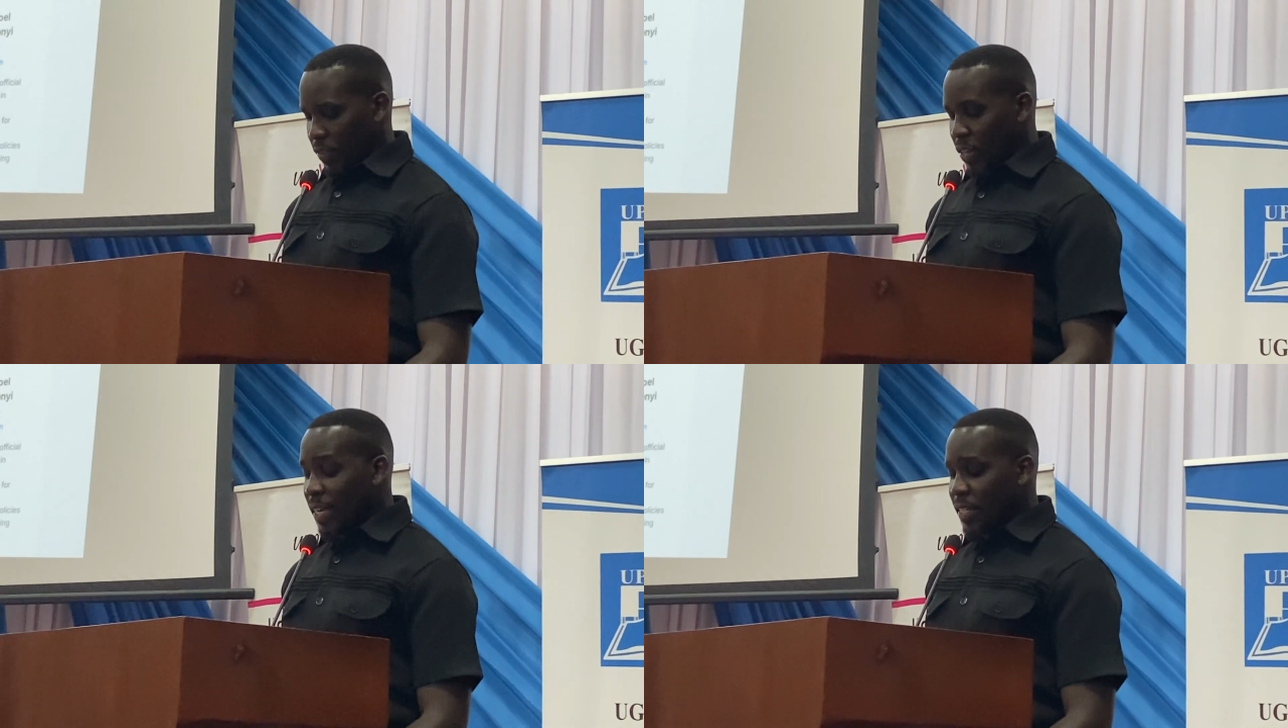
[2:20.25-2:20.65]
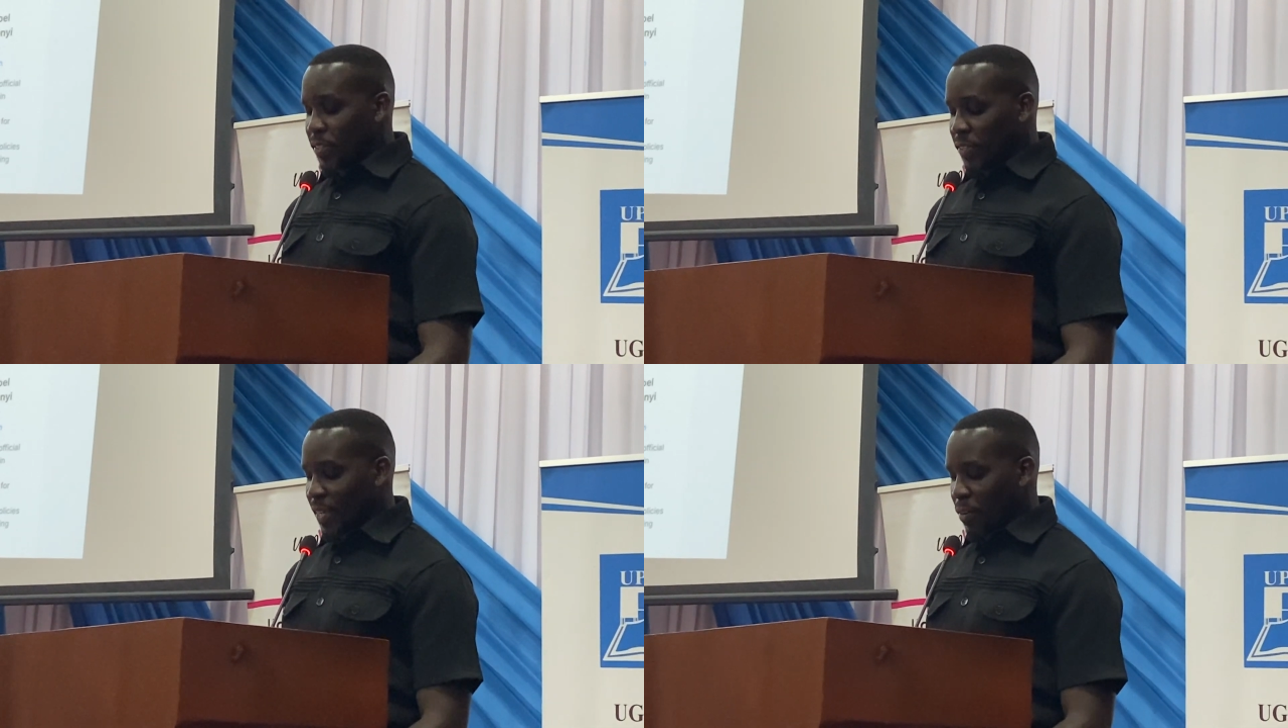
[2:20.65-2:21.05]

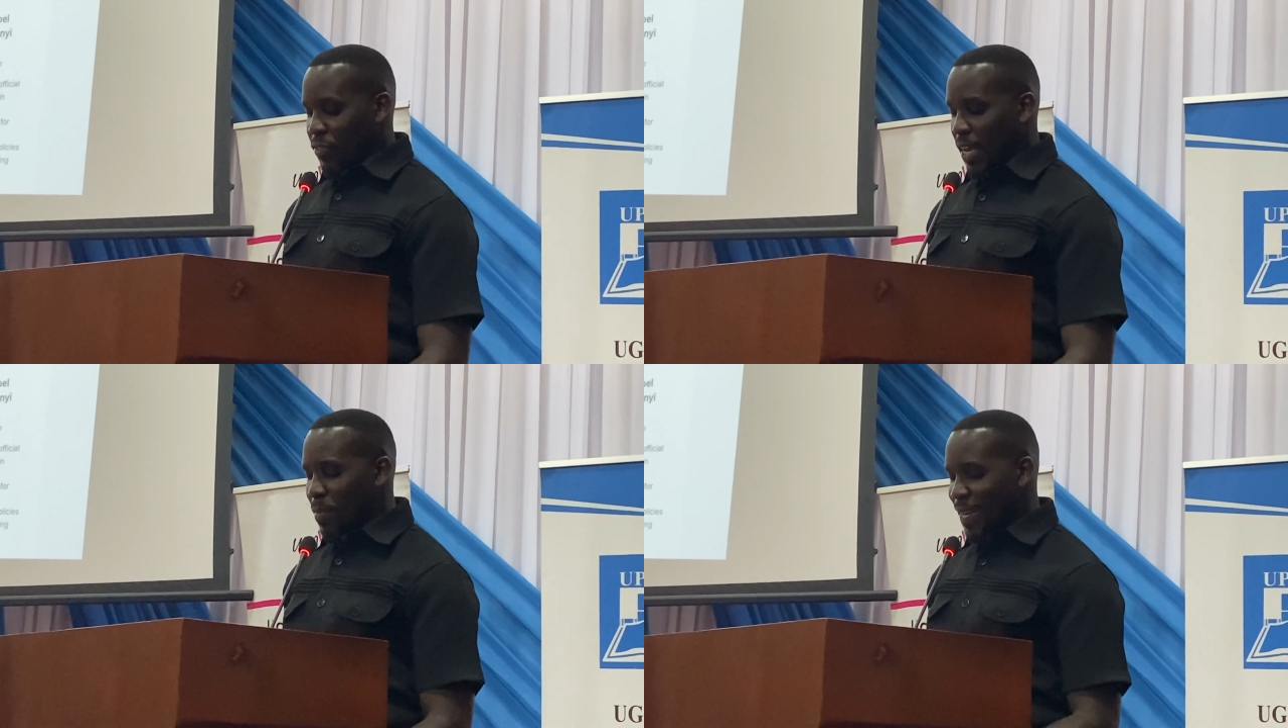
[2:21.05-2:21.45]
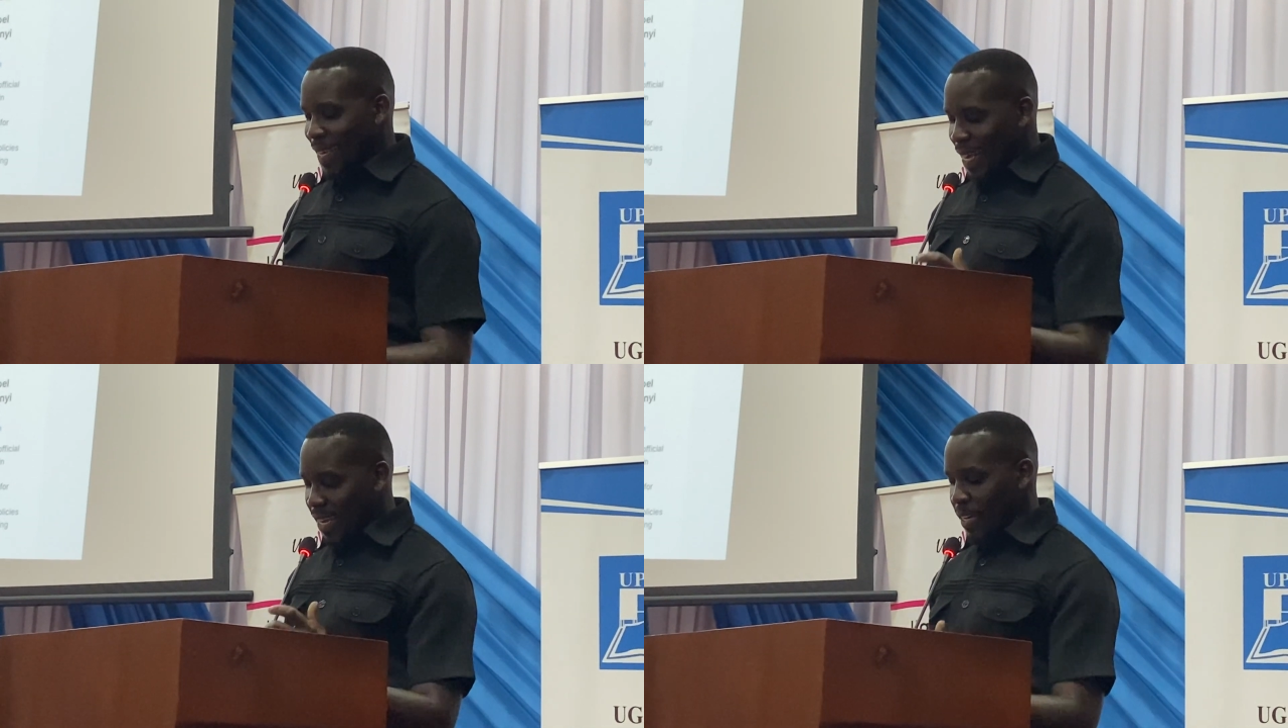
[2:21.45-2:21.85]
Journalists have time and
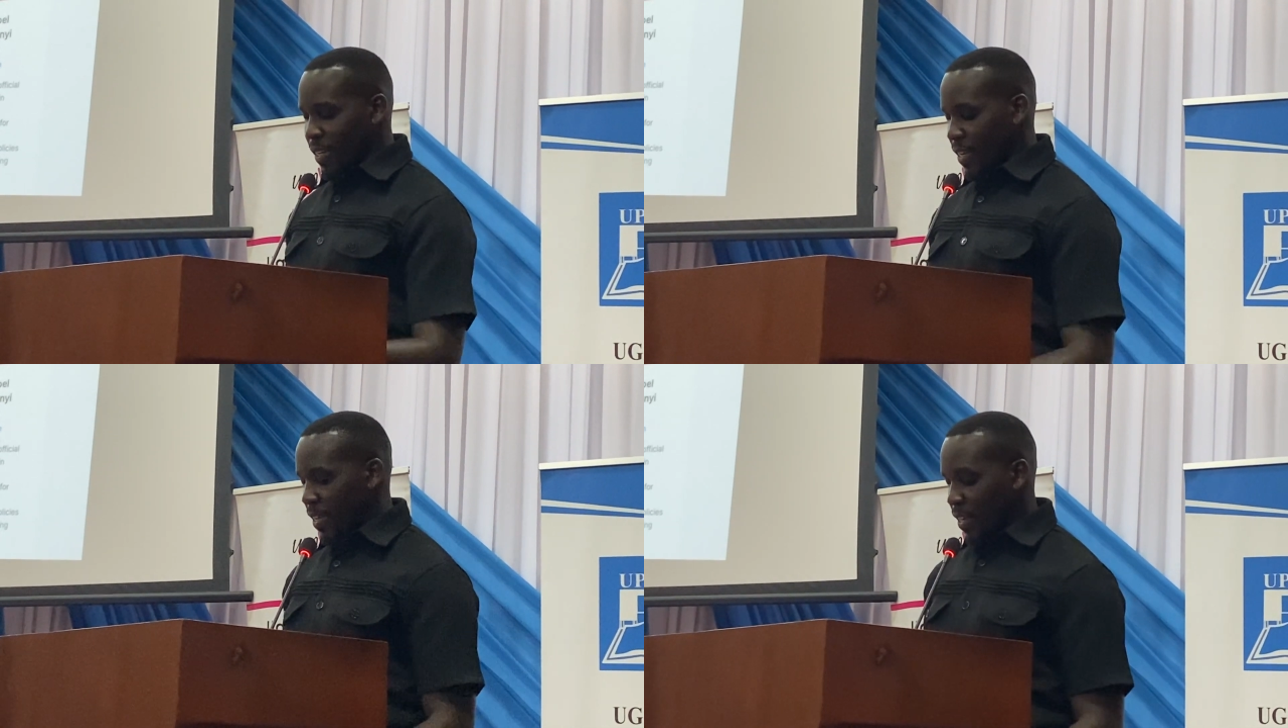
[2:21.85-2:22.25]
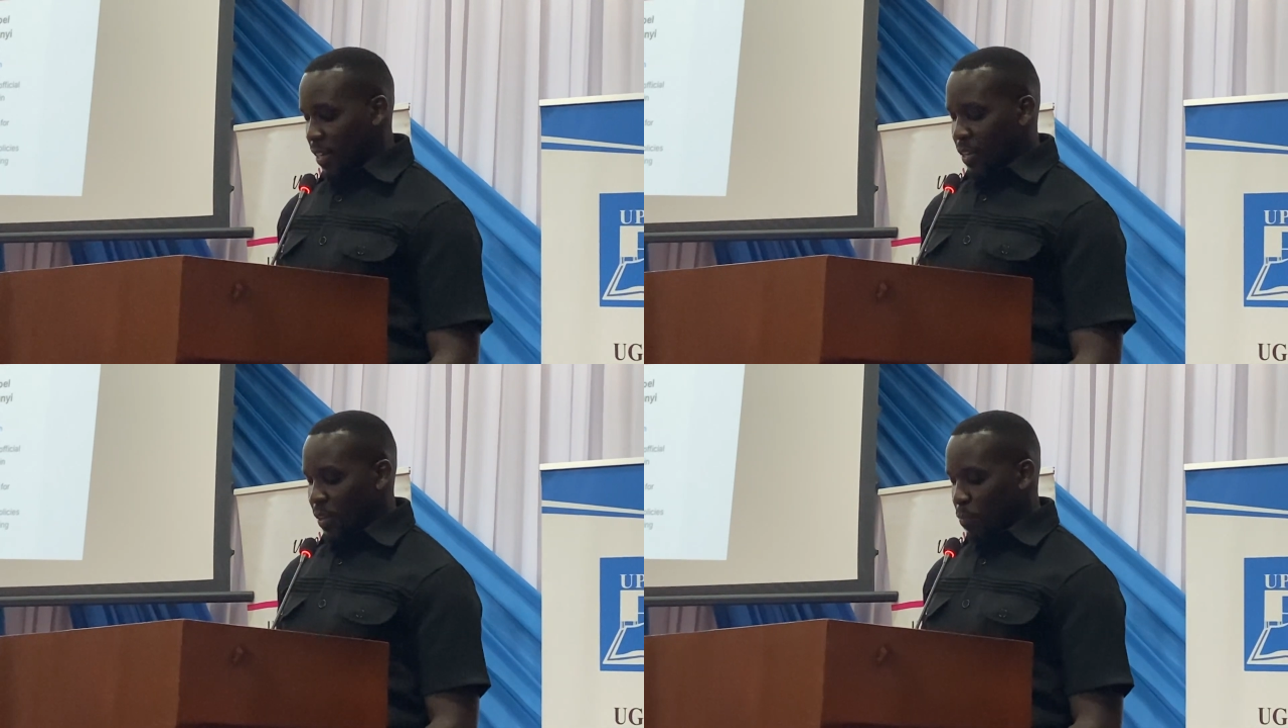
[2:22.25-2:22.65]
again
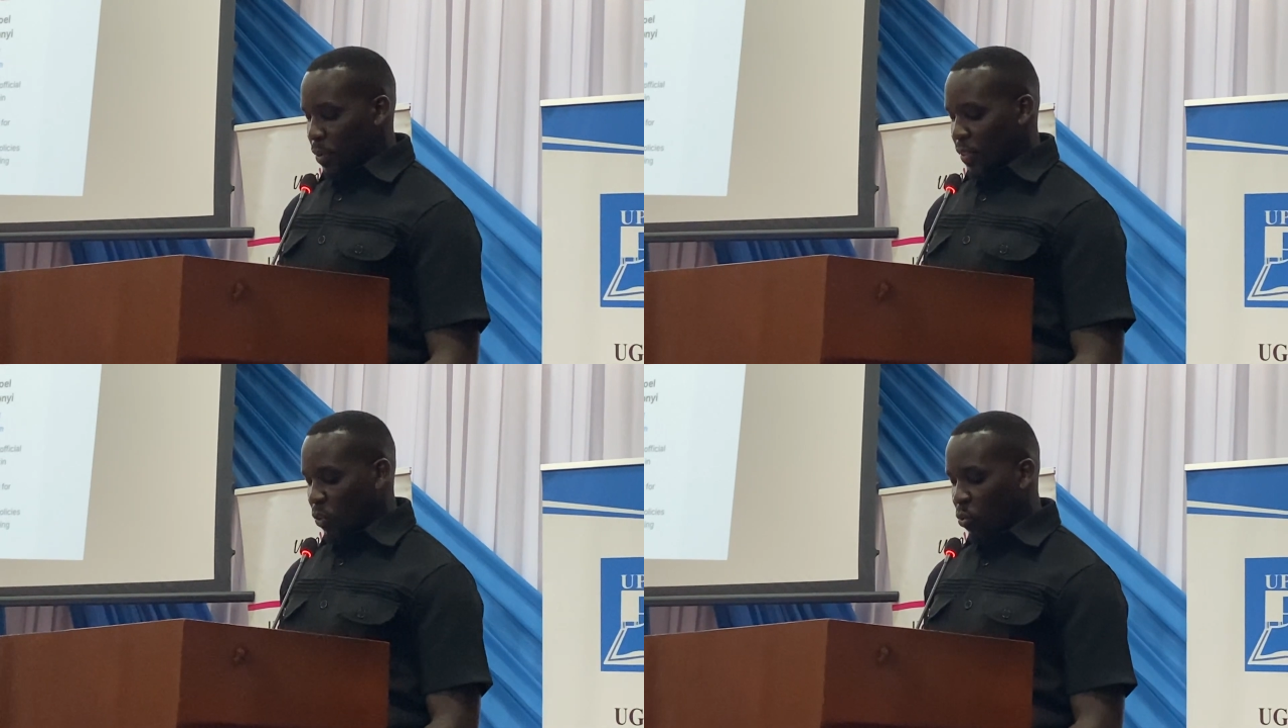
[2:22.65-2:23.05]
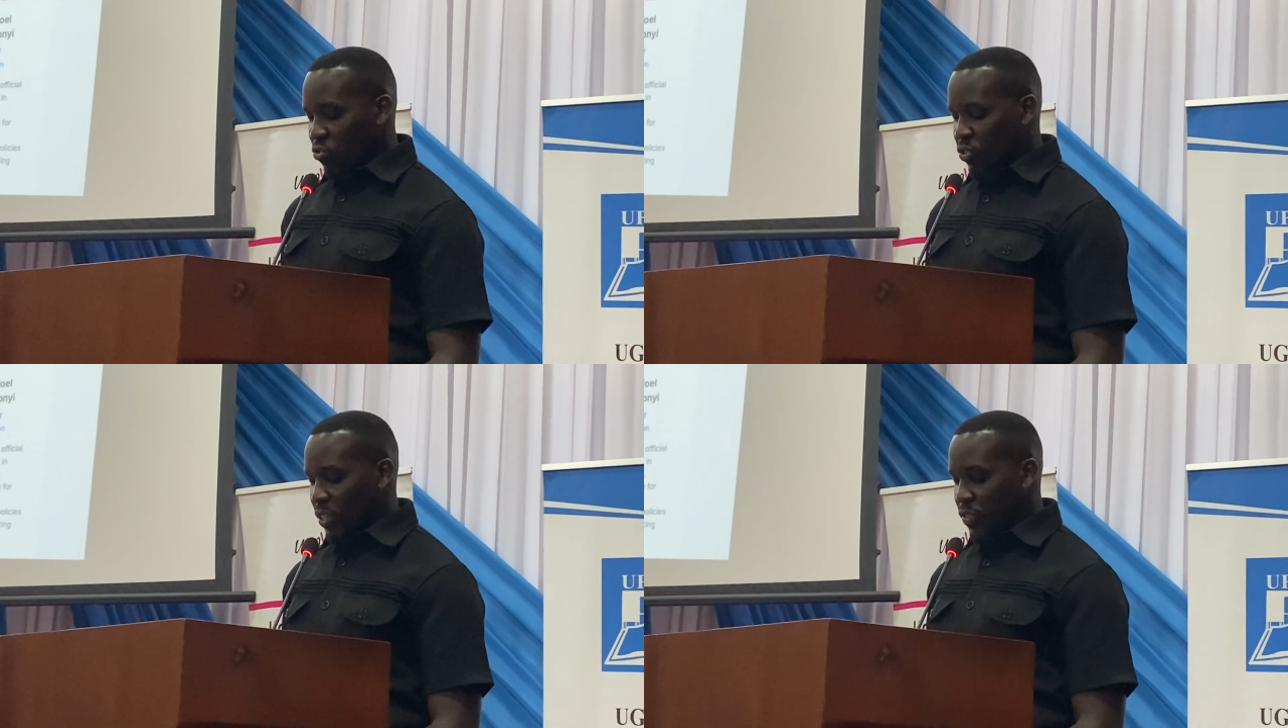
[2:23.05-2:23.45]
been the
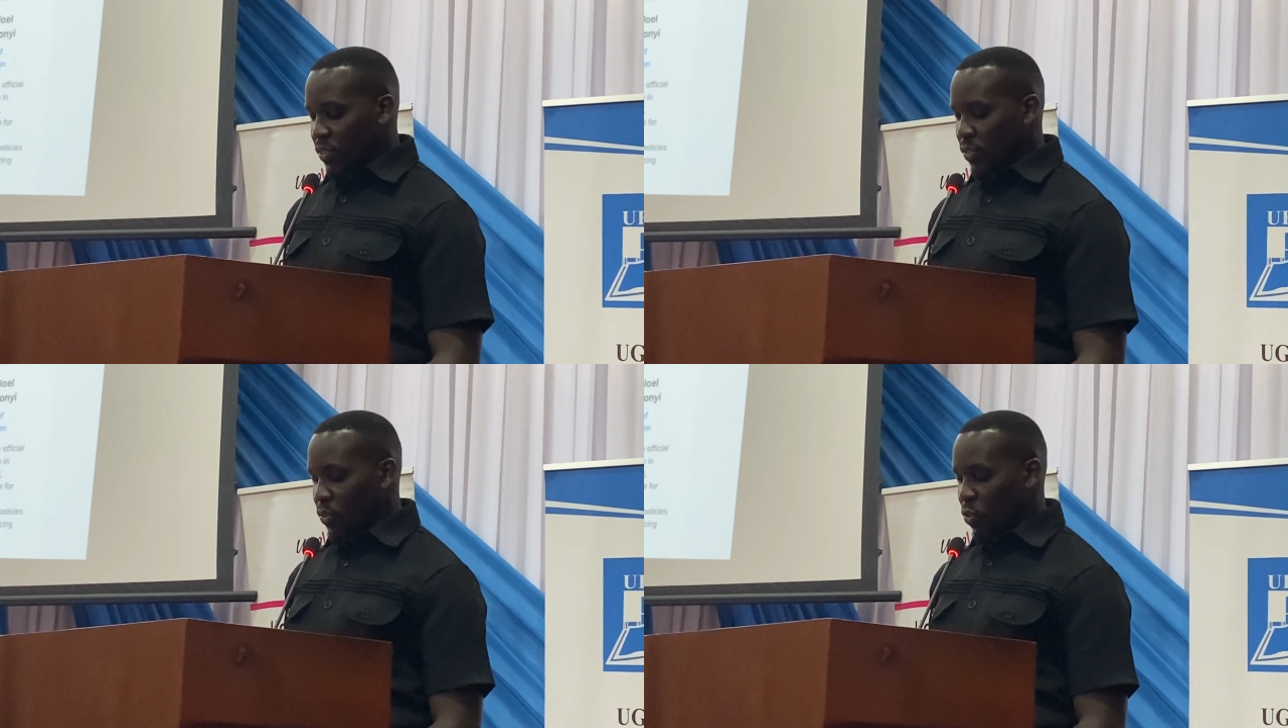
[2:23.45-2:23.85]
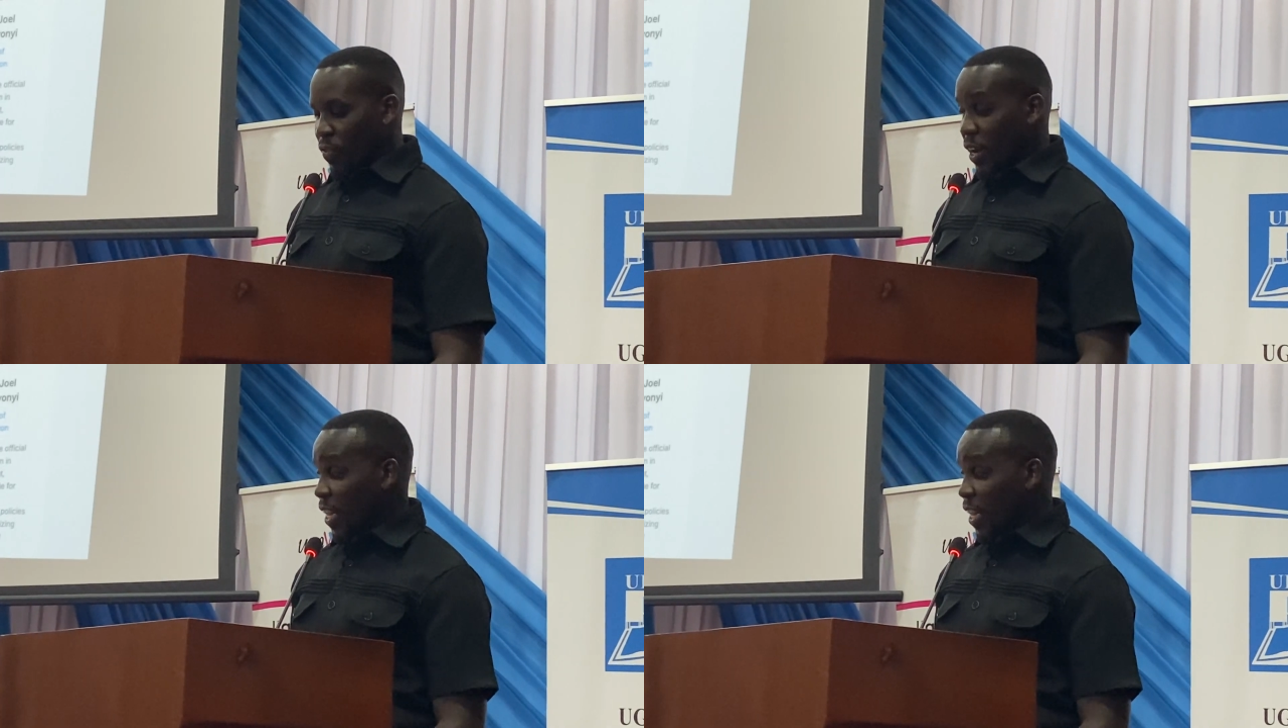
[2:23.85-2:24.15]
conscience of our